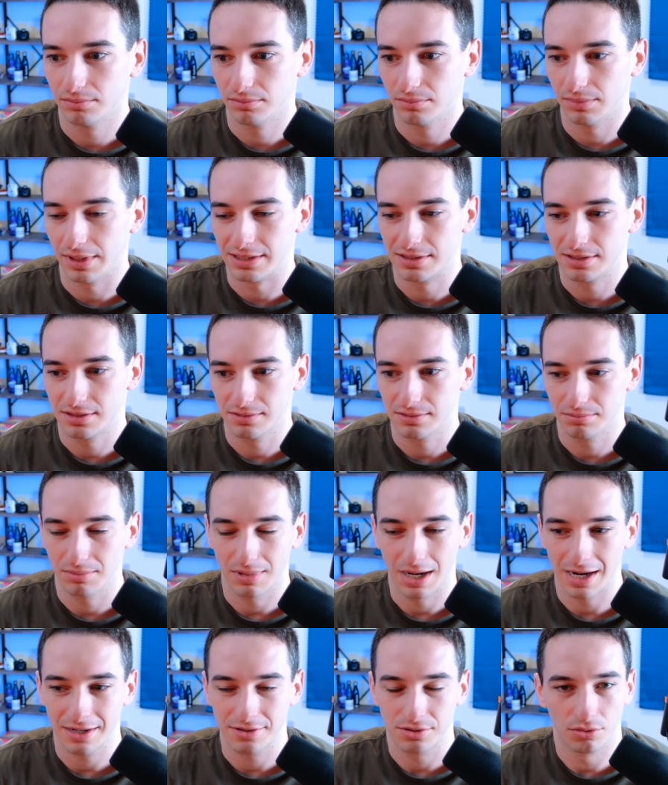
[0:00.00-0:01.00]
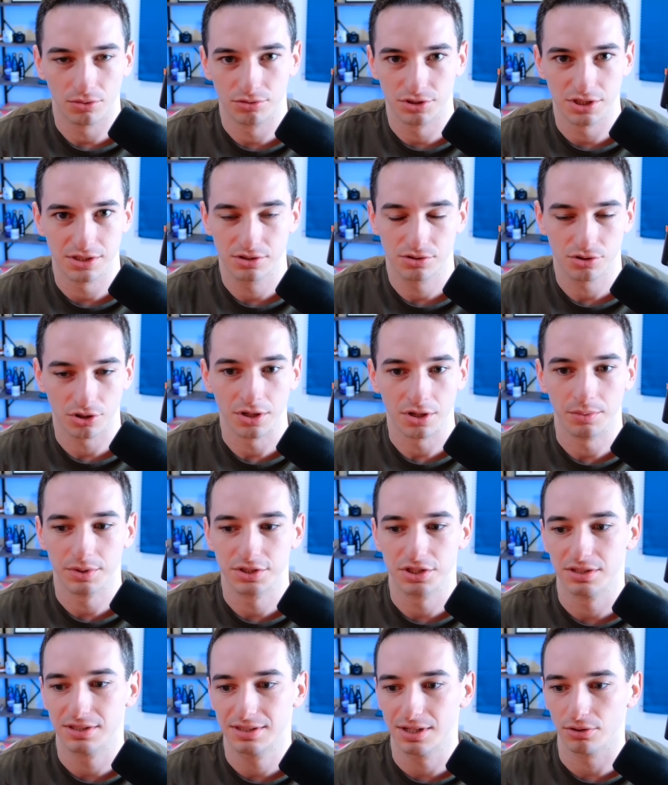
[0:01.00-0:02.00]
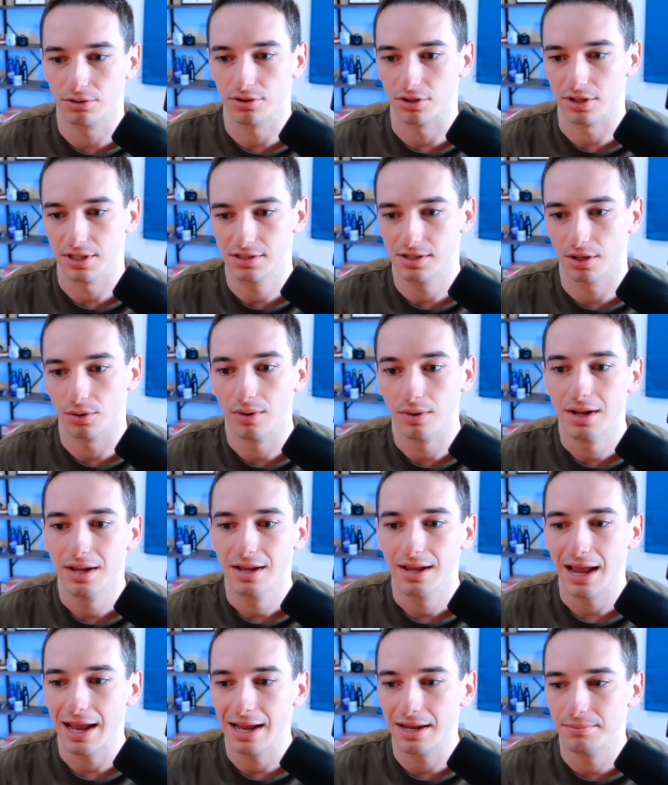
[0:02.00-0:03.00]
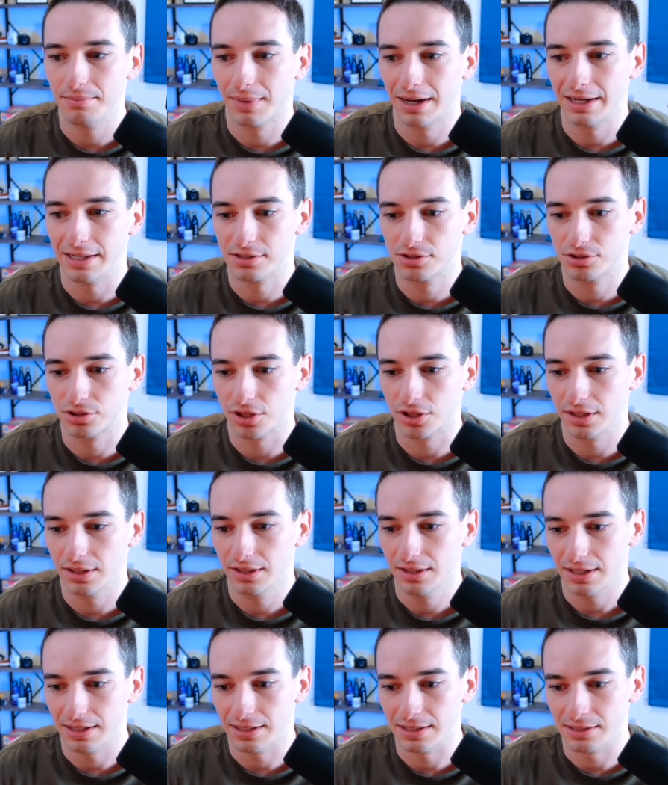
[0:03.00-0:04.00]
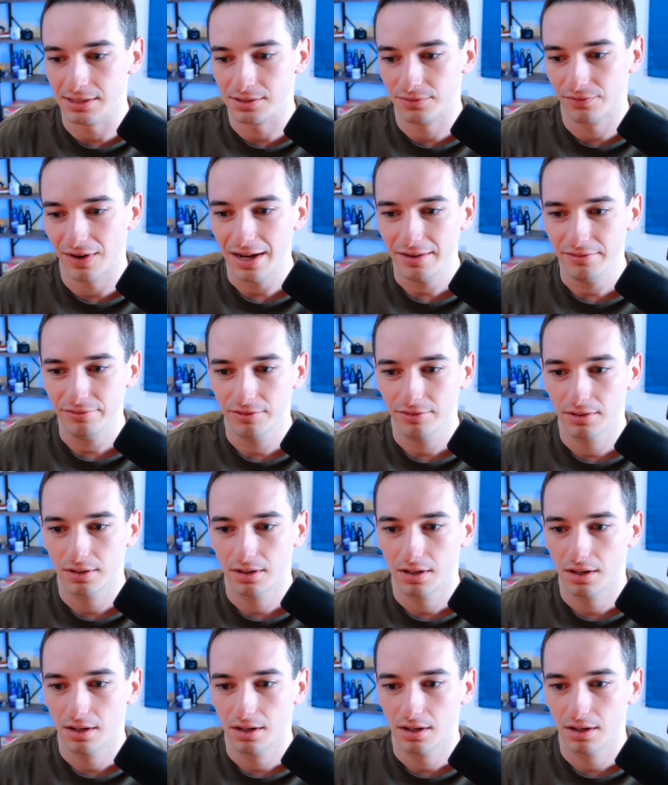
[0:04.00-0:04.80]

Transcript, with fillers: it's octal, just 3, which is still 3. So 8 minus 3 is 5.